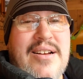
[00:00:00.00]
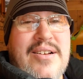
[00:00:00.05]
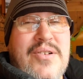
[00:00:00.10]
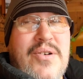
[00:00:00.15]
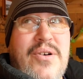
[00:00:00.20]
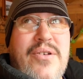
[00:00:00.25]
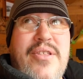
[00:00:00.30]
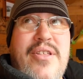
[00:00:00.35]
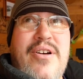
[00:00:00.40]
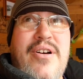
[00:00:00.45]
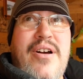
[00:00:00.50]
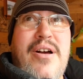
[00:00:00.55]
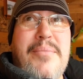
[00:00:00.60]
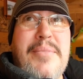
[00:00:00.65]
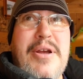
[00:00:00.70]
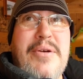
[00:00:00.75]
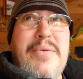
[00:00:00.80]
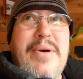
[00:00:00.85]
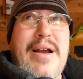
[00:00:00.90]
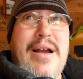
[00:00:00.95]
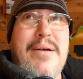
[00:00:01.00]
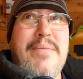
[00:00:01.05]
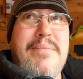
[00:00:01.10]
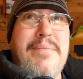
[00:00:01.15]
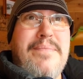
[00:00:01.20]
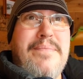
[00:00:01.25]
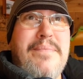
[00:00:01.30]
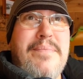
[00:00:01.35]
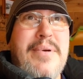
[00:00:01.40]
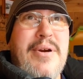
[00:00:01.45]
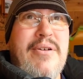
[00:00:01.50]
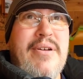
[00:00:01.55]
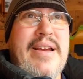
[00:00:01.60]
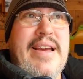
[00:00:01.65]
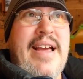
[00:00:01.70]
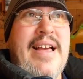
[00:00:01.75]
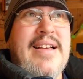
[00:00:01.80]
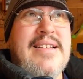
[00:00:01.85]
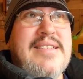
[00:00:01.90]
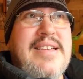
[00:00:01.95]
of cool though. I mean, we got beer
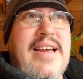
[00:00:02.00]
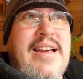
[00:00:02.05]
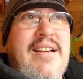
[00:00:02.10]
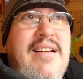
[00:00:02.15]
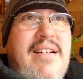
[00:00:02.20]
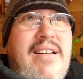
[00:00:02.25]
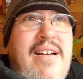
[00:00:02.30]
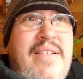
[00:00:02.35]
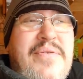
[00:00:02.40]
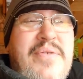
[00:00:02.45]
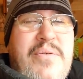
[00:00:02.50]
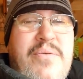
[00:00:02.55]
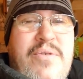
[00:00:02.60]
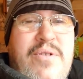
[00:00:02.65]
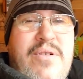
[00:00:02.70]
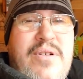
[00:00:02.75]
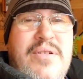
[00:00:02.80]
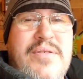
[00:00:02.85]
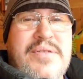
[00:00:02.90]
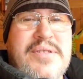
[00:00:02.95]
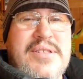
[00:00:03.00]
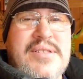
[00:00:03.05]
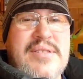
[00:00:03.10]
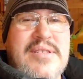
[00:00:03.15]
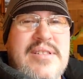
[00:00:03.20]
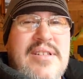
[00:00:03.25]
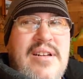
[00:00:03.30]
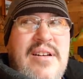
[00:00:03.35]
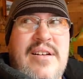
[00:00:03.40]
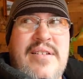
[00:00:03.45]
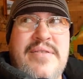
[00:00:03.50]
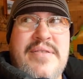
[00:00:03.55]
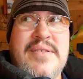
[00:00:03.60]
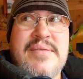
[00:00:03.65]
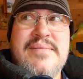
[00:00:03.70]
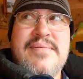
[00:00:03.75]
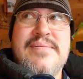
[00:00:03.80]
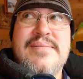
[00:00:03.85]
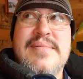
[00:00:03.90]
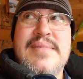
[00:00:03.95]
cans hanging off the roofs and stuff.
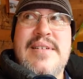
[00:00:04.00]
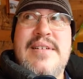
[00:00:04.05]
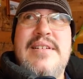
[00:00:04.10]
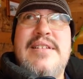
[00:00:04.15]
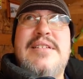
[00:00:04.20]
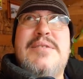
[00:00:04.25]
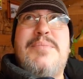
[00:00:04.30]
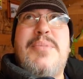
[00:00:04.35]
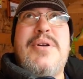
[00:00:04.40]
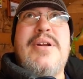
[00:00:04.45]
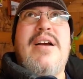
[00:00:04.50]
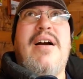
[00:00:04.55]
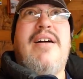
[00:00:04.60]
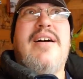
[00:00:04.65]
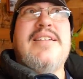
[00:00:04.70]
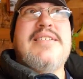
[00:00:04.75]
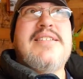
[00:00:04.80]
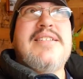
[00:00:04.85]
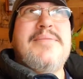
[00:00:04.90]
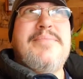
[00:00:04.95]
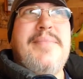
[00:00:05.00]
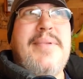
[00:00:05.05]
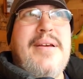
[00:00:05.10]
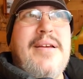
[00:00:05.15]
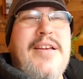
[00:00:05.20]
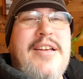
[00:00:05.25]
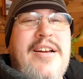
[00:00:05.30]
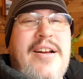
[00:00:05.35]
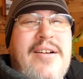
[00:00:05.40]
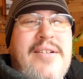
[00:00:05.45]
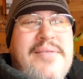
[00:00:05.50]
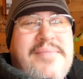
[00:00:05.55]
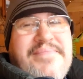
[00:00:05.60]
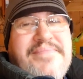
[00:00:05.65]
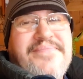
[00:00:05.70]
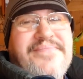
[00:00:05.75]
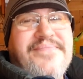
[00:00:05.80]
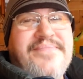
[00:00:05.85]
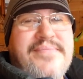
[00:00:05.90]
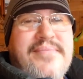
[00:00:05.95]
It's pretty awesome, you know.
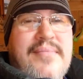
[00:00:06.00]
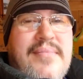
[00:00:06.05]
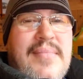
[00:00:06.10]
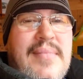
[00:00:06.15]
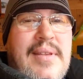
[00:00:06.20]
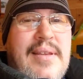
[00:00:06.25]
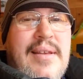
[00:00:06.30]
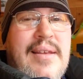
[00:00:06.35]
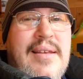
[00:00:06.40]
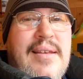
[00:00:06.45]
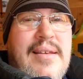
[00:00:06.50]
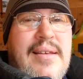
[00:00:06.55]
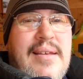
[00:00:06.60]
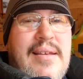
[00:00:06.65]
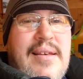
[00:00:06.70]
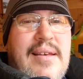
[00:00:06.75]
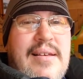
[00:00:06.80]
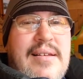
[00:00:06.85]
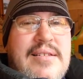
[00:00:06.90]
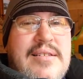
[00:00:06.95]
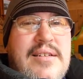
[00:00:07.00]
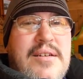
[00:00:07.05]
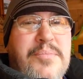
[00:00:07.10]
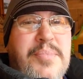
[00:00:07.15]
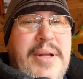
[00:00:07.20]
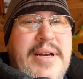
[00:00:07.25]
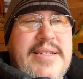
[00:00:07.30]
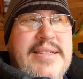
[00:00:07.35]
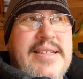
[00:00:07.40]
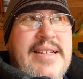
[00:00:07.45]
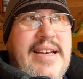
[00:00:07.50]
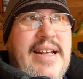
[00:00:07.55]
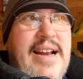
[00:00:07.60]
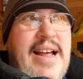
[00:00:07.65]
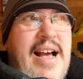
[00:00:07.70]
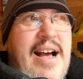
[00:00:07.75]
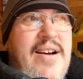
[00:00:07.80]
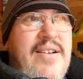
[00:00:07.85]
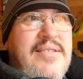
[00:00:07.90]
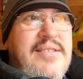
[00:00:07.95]
It's a good place to get
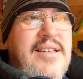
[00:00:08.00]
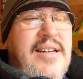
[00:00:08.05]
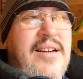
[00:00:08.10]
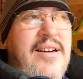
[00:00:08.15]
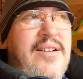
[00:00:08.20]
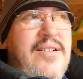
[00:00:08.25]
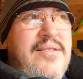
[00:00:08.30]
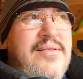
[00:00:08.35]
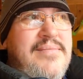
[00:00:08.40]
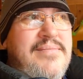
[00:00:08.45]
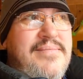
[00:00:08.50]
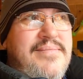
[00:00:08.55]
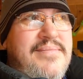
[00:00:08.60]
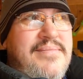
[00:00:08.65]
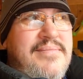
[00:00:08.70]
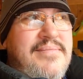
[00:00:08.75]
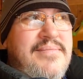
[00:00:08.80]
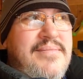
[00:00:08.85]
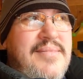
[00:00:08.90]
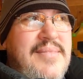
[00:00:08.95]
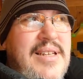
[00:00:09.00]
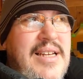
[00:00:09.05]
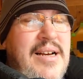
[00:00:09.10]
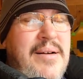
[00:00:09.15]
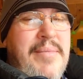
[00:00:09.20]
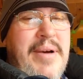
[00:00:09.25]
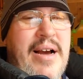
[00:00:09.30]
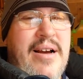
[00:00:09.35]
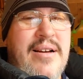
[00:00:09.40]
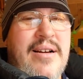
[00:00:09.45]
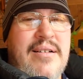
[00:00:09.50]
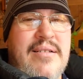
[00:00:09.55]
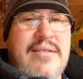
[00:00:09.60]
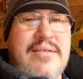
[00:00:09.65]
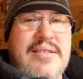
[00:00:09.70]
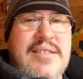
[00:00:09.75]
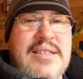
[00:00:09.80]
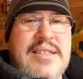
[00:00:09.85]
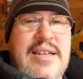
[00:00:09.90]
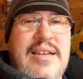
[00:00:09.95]
out, you know, and come out here
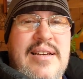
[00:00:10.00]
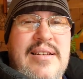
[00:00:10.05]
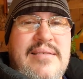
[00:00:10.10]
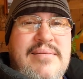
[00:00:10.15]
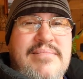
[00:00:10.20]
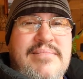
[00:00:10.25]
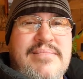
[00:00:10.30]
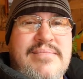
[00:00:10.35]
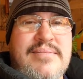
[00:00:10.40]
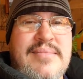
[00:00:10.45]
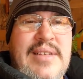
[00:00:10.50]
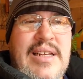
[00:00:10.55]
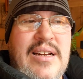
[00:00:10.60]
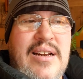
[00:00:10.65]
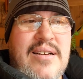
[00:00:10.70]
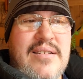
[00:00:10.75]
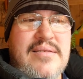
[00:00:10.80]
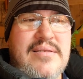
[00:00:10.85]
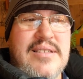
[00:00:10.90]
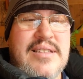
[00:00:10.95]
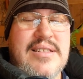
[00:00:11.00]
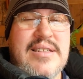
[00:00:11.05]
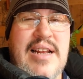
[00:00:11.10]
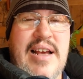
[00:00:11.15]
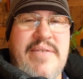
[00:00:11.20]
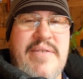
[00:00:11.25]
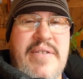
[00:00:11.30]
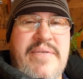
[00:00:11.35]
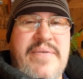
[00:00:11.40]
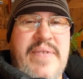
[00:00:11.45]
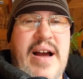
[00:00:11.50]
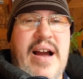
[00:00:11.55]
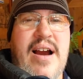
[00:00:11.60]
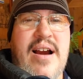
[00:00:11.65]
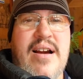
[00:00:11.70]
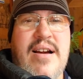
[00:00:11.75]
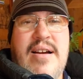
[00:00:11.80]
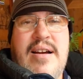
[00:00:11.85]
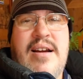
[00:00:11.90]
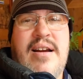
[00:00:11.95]
and sit and, you know, just have a
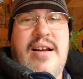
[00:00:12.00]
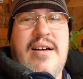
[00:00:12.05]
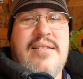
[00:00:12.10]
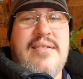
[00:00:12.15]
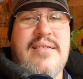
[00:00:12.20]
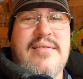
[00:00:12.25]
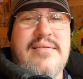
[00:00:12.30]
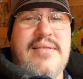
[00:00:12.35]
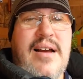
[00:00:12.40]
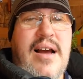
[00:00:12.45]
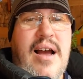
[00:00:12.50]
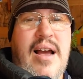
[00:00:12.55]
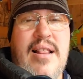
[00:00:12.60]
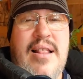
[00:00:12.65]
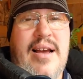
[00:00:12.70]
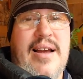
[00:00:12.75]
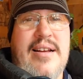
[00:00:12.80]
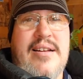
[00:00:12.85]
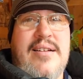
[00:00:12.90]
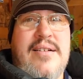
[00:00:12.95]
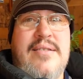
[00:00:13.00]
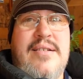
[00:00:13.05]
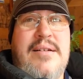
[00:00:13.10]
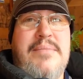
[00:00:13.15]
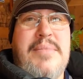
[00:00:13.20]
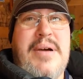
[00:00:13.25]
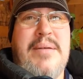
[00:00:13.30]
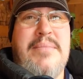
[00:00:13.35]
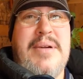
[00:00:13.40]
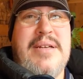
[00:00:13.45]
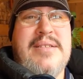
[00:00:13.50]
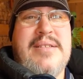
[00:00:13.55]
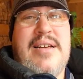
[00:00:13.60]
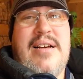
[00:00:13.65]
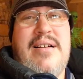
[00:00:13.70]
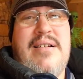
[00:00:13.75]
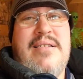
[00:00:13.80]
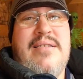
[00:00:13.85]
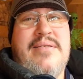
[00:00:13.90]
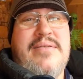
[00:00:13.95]
fire, you know. I like doing it by
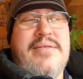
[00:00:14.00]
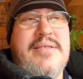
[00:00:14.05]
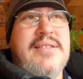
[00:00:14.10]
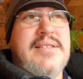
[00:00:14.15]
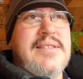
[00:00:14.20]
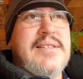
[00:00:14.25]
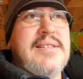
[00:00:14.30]
myself,